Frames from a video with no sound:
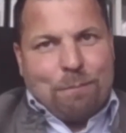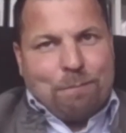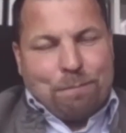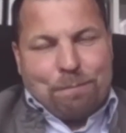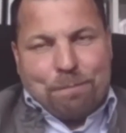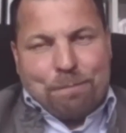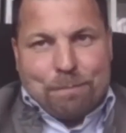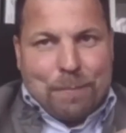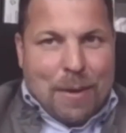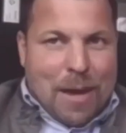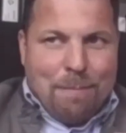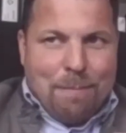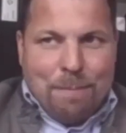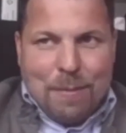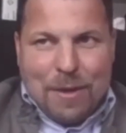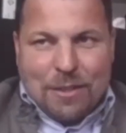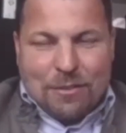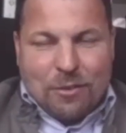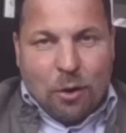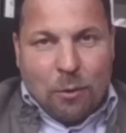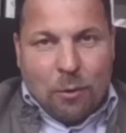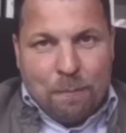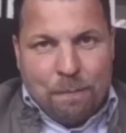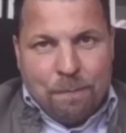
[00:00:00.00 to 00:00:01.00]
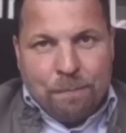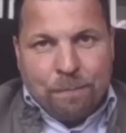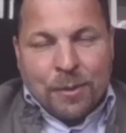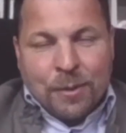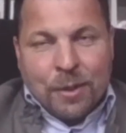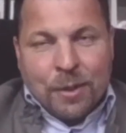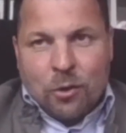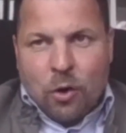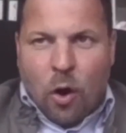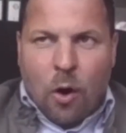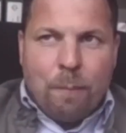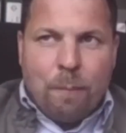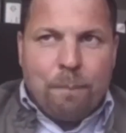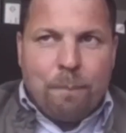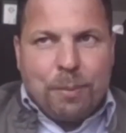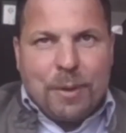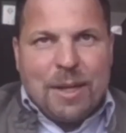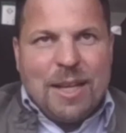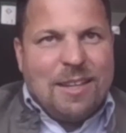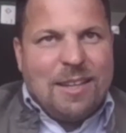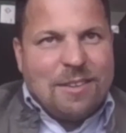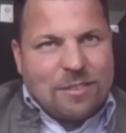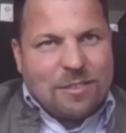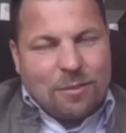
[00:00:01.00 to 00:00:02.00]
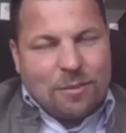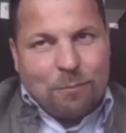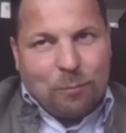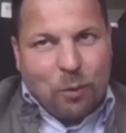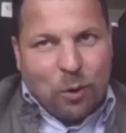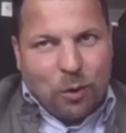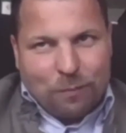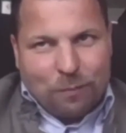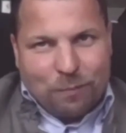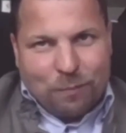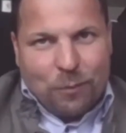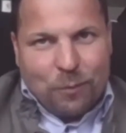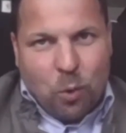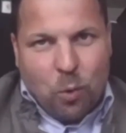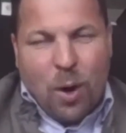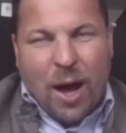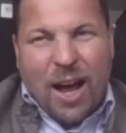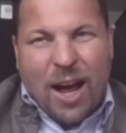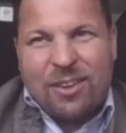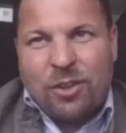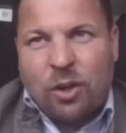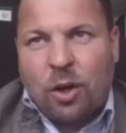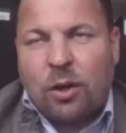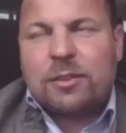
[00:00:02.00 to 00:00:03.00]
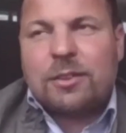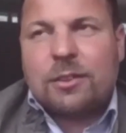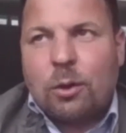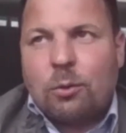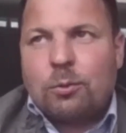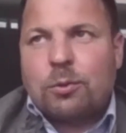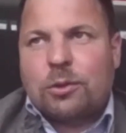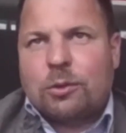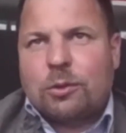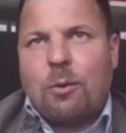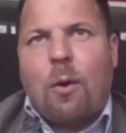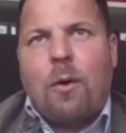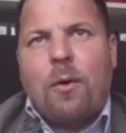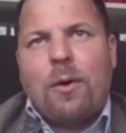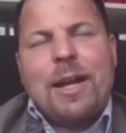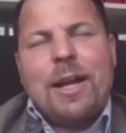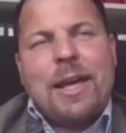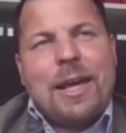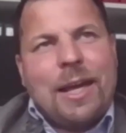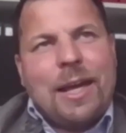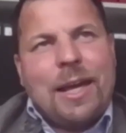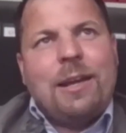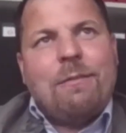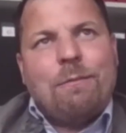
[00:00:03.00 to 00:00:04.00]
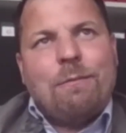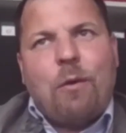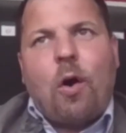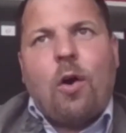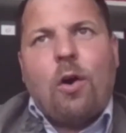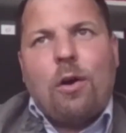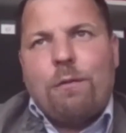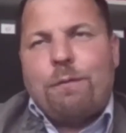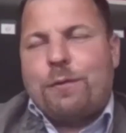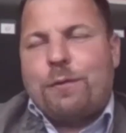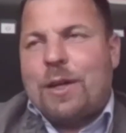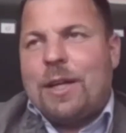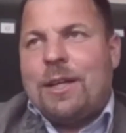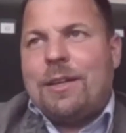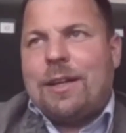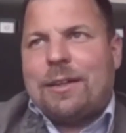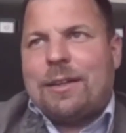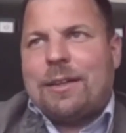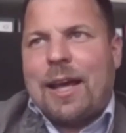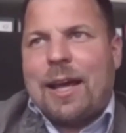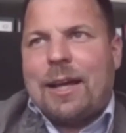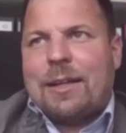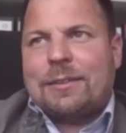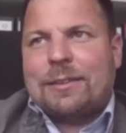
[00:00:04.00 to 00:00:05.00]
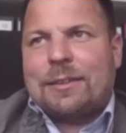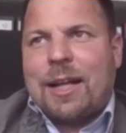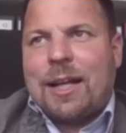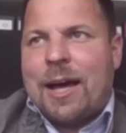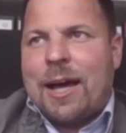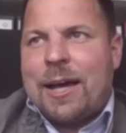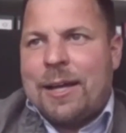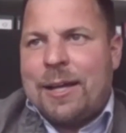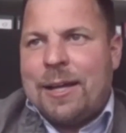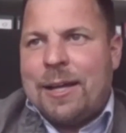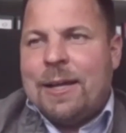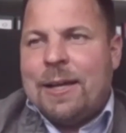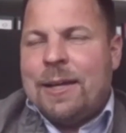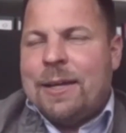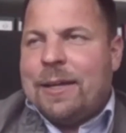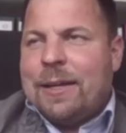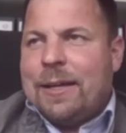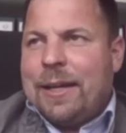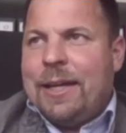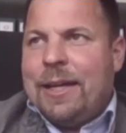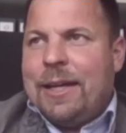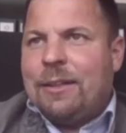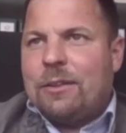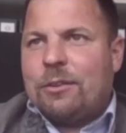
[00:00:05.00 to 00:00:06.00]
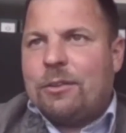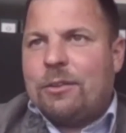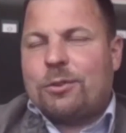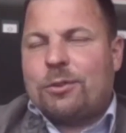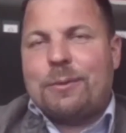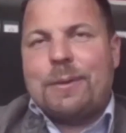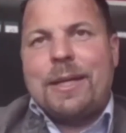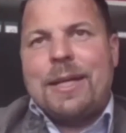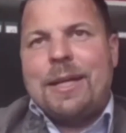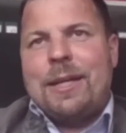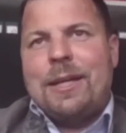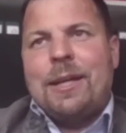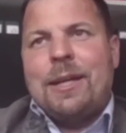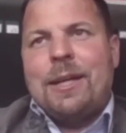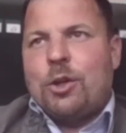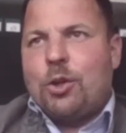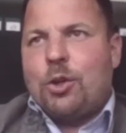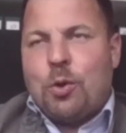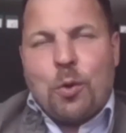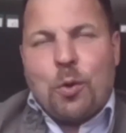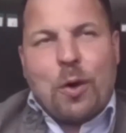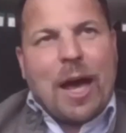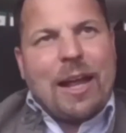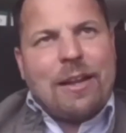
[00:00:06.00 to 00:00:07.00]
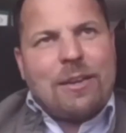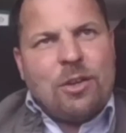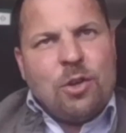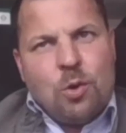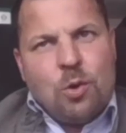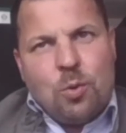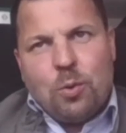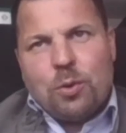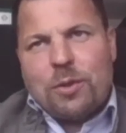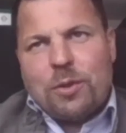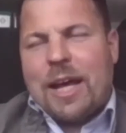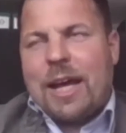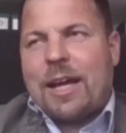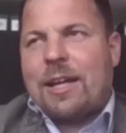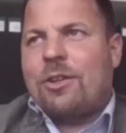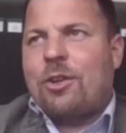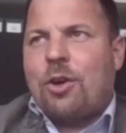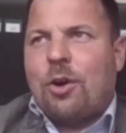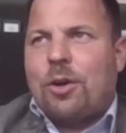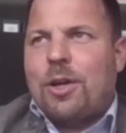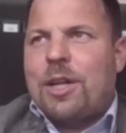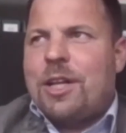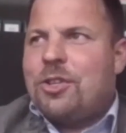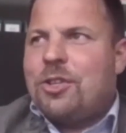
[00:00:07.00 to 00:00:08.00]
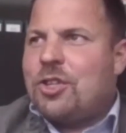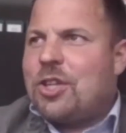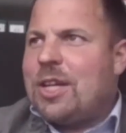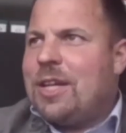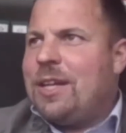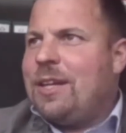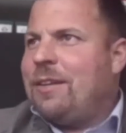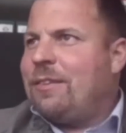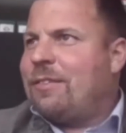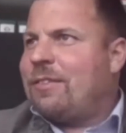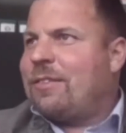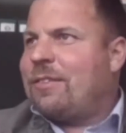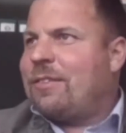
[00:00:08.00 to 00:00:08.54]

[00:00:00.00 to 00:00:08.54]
maybe some companies who are not so strongly involved in the textile industry, to get new technologies,